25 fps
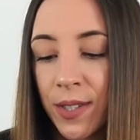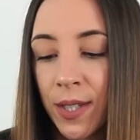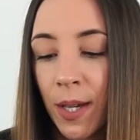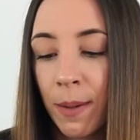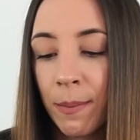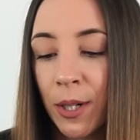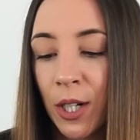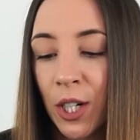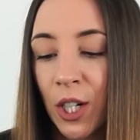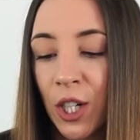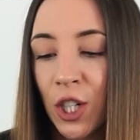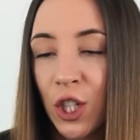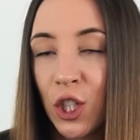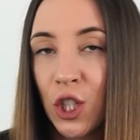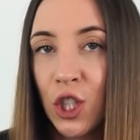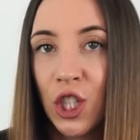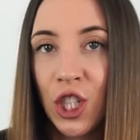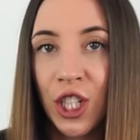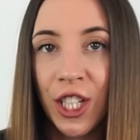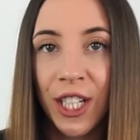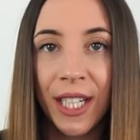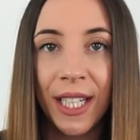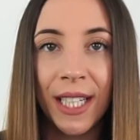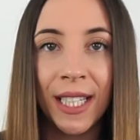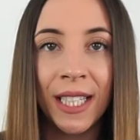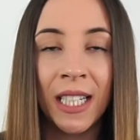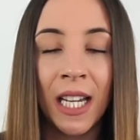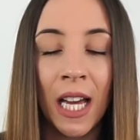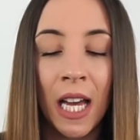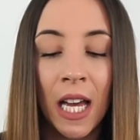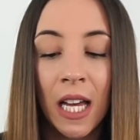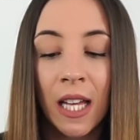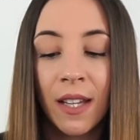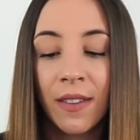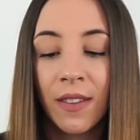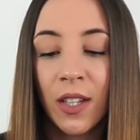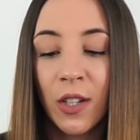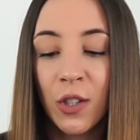Summer Jean.
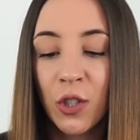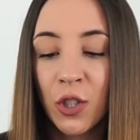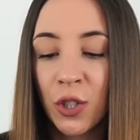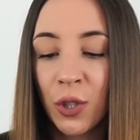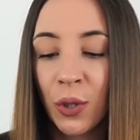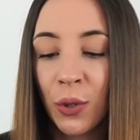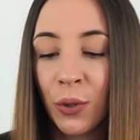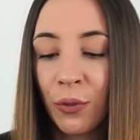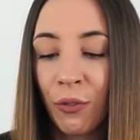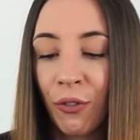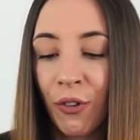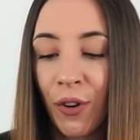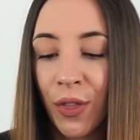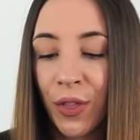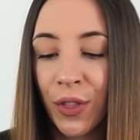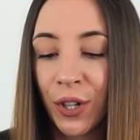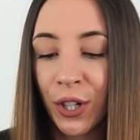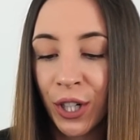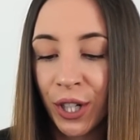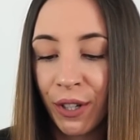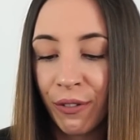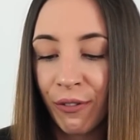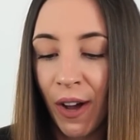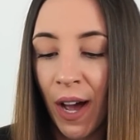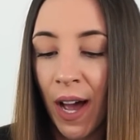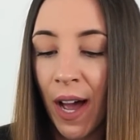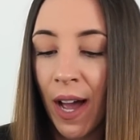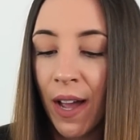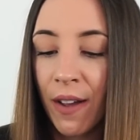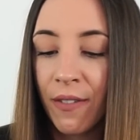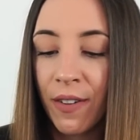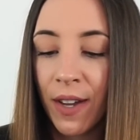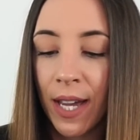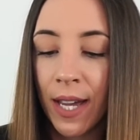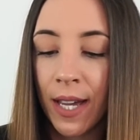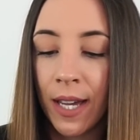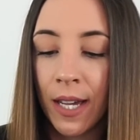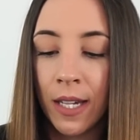These sold for
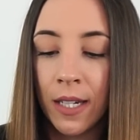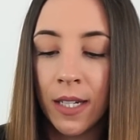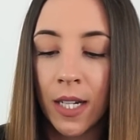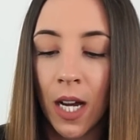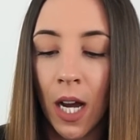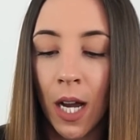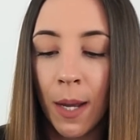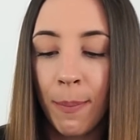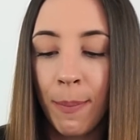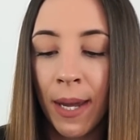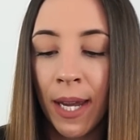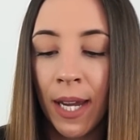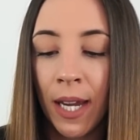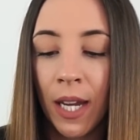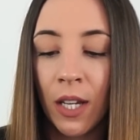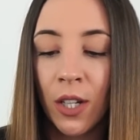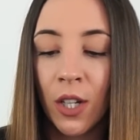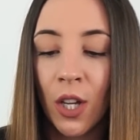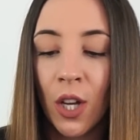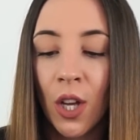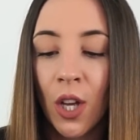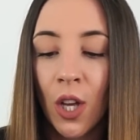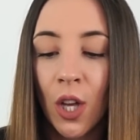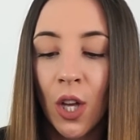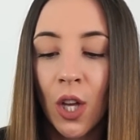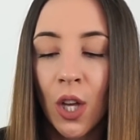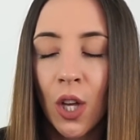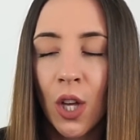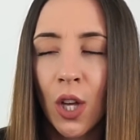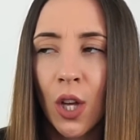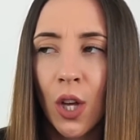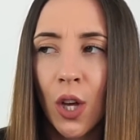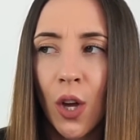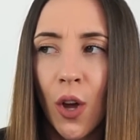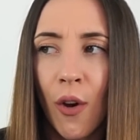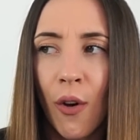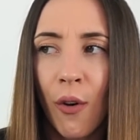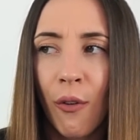$35 and I paid
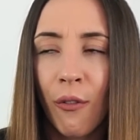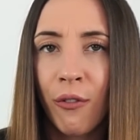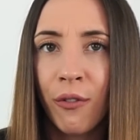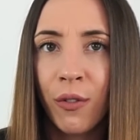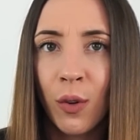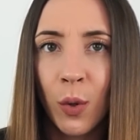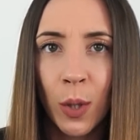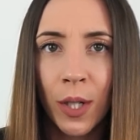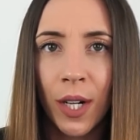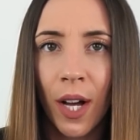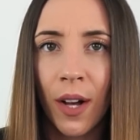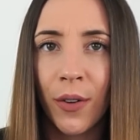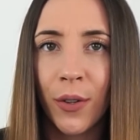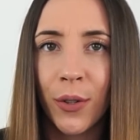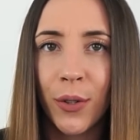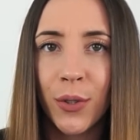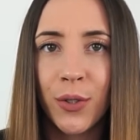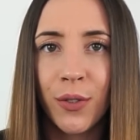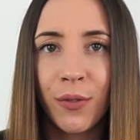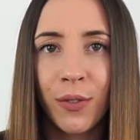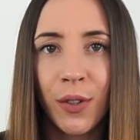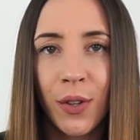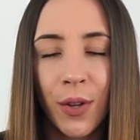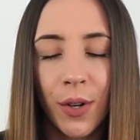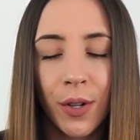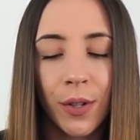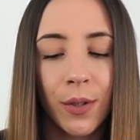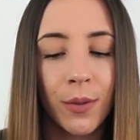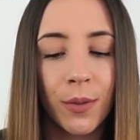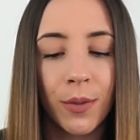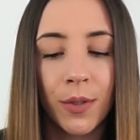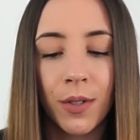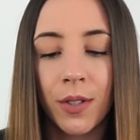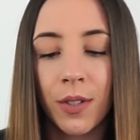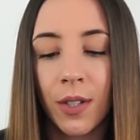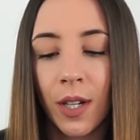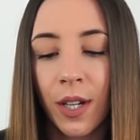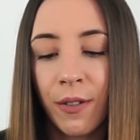$4 for
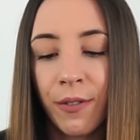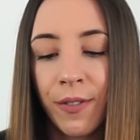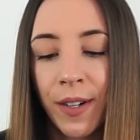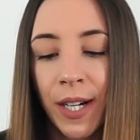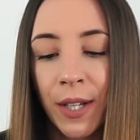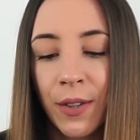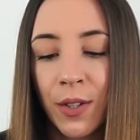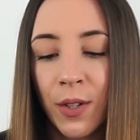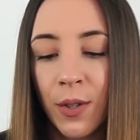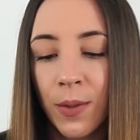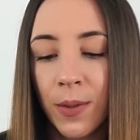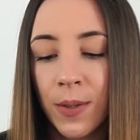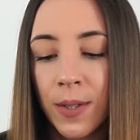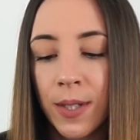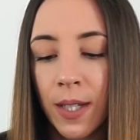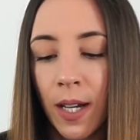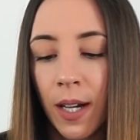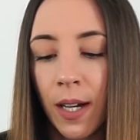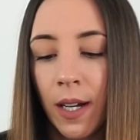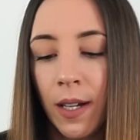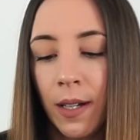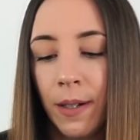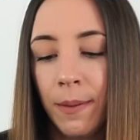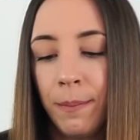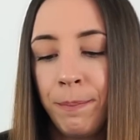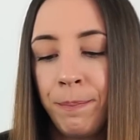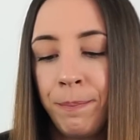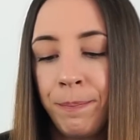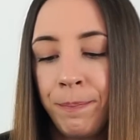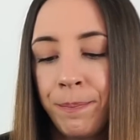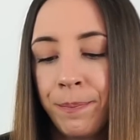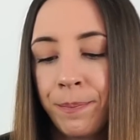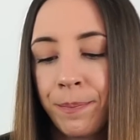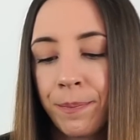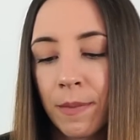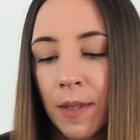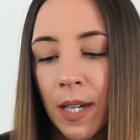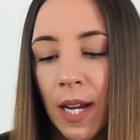those. I found those
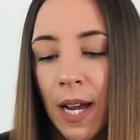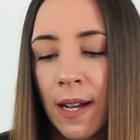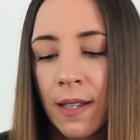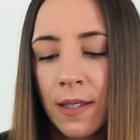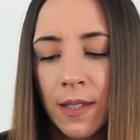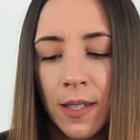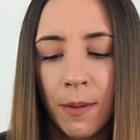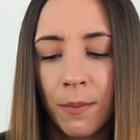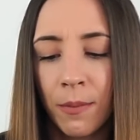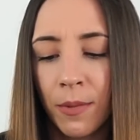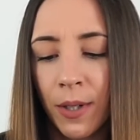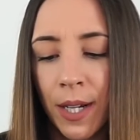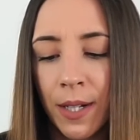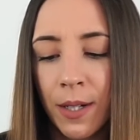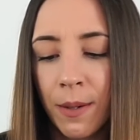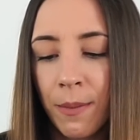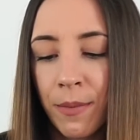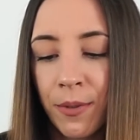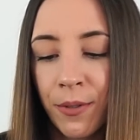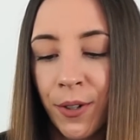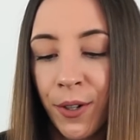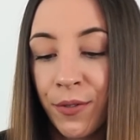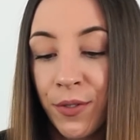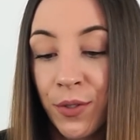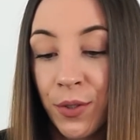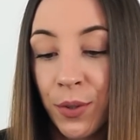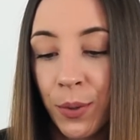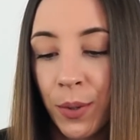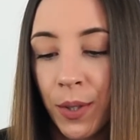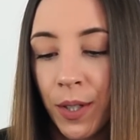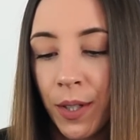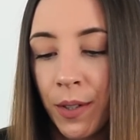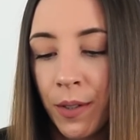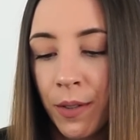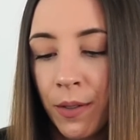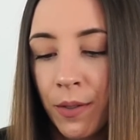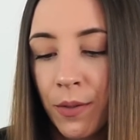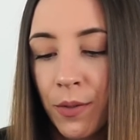at some random thrift
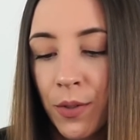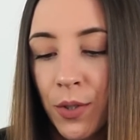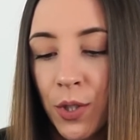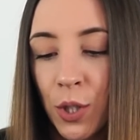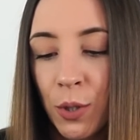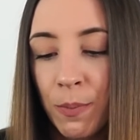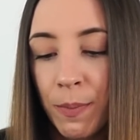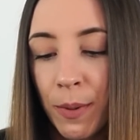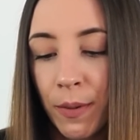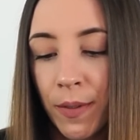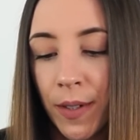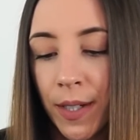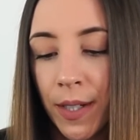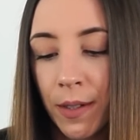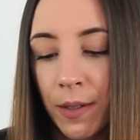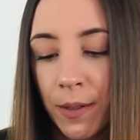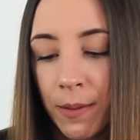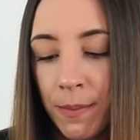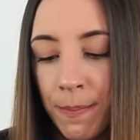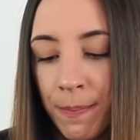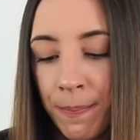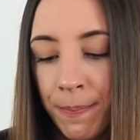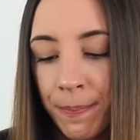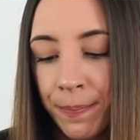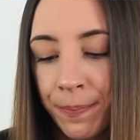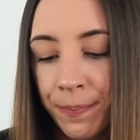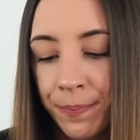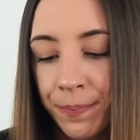store. Super random.